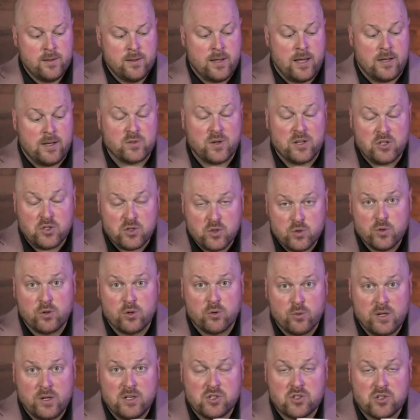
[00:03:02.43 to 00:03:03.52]
So I do
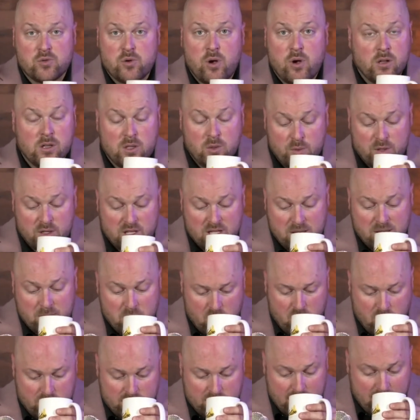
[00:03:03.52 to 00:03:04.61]
agree strongly with him
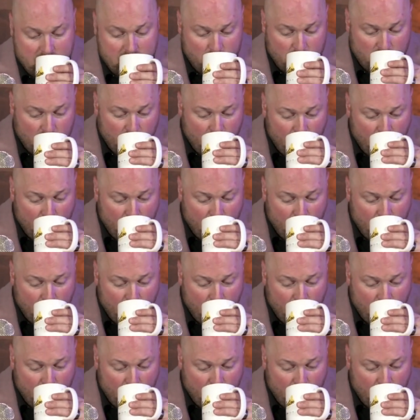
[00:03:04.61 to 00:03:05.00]
on that one.